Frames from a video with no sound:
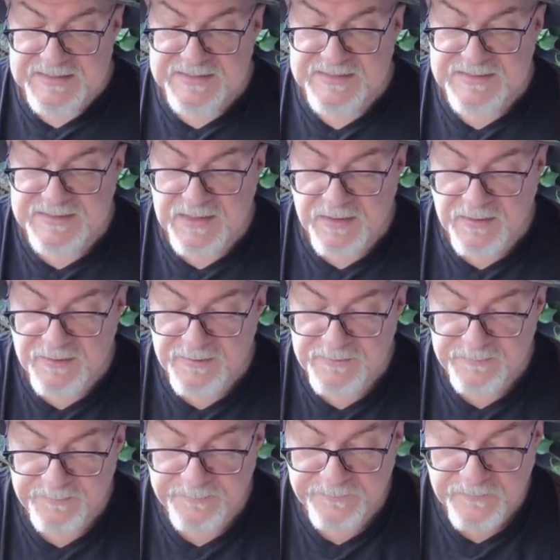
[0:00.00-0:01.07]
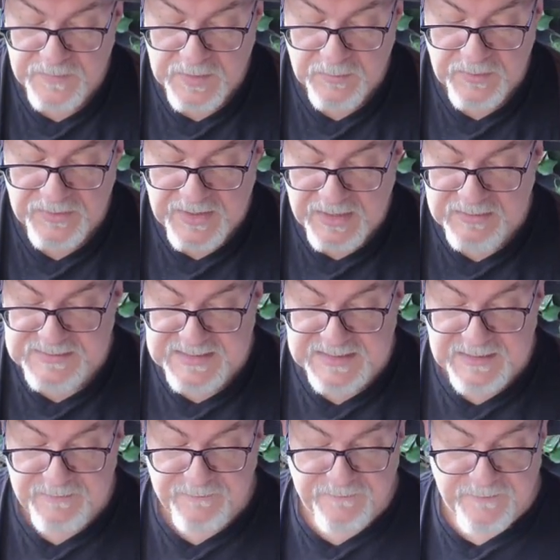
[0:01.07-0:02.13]
So, without
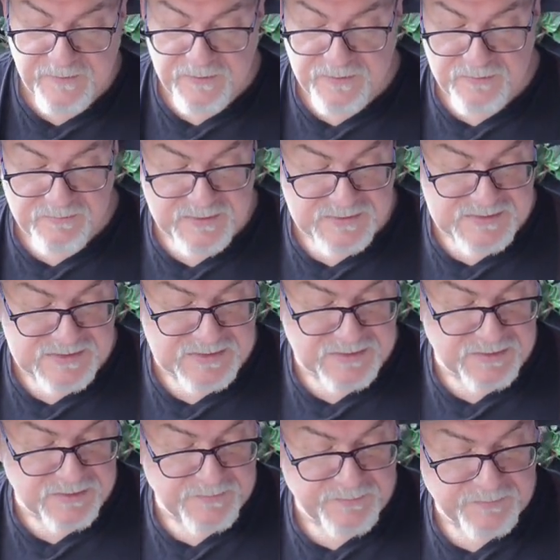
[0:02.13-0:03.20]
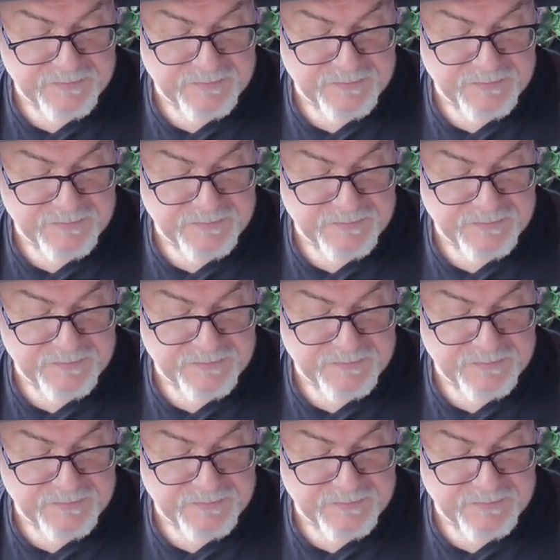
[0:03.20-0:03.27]
any further ado,